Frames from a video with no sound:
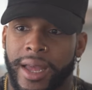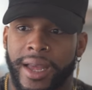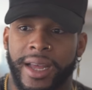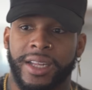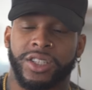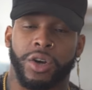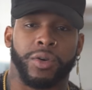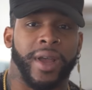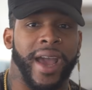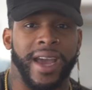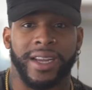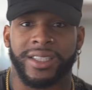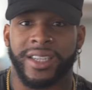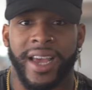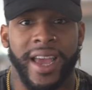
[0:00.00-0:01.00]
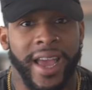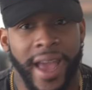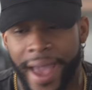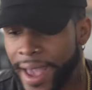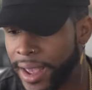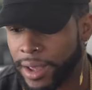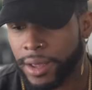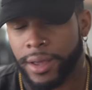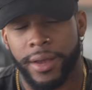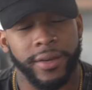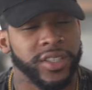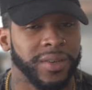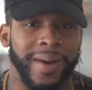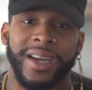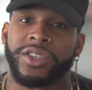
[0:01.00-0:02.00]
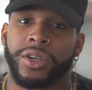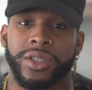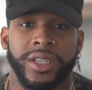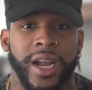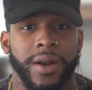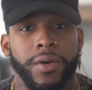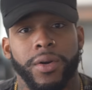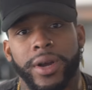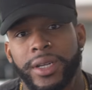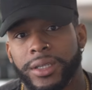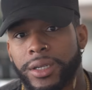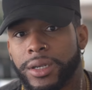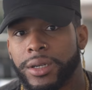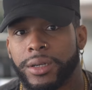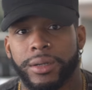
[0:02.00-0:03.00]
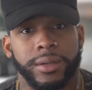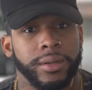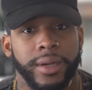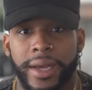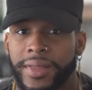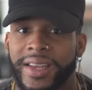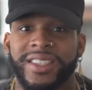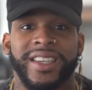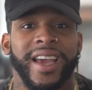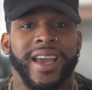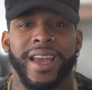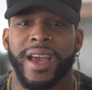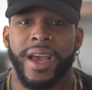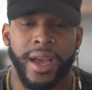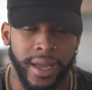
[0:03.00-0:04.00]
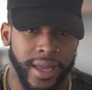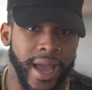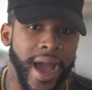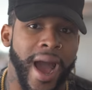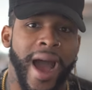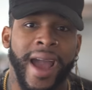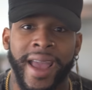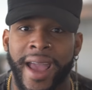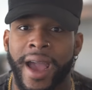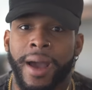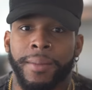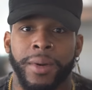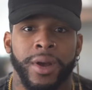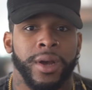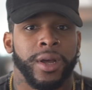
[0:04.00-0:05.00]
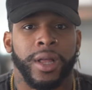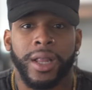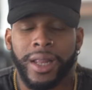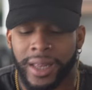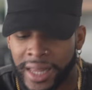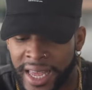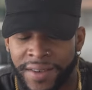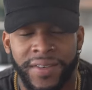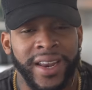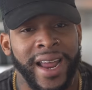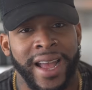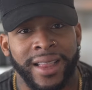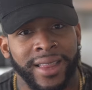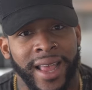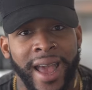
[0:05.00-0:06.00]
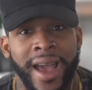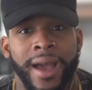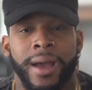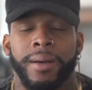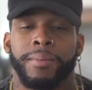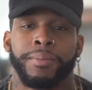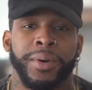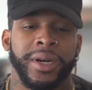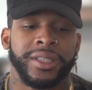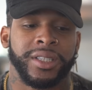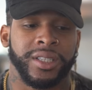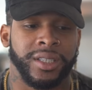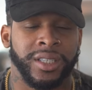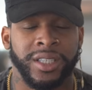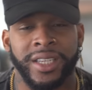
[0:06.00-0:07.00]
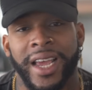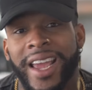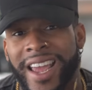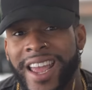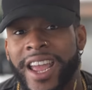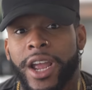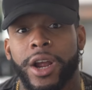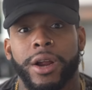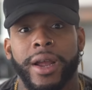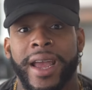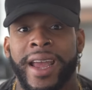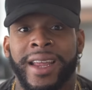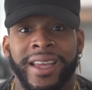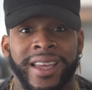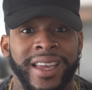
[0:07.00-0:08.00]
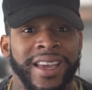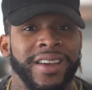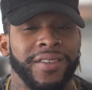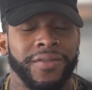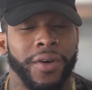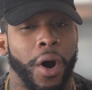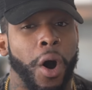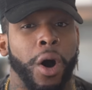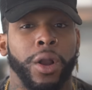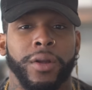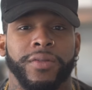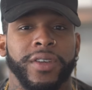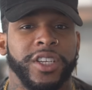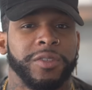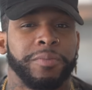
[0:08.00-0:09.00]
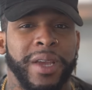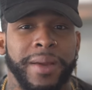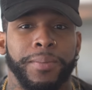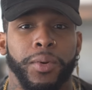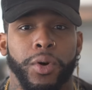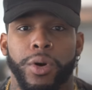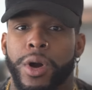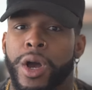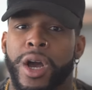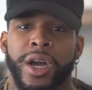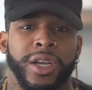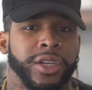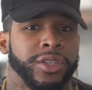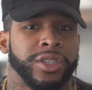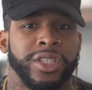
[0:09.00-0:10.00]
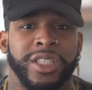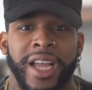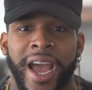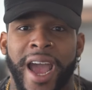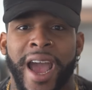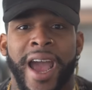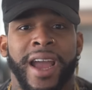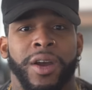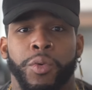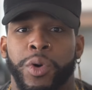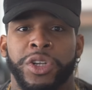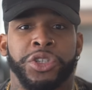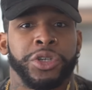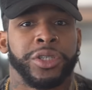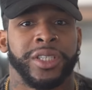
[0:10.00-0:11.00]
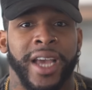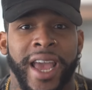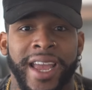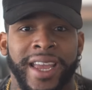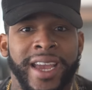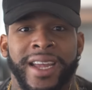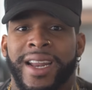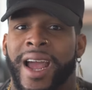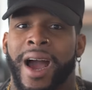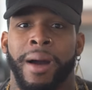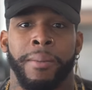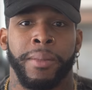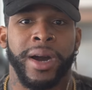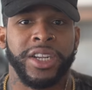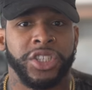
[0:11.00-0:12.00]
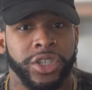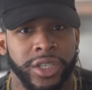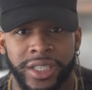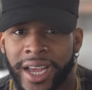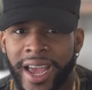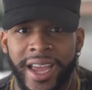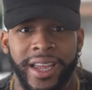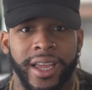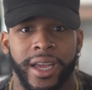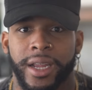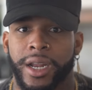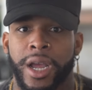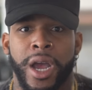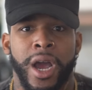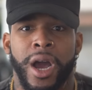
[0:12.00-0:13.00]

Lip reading: it's okay to say, hey, somebody's on steroids, and they say, yeah, I am. Leave it at that. But to sit here and give all of these people your stag, what you're taking, how much you're taking,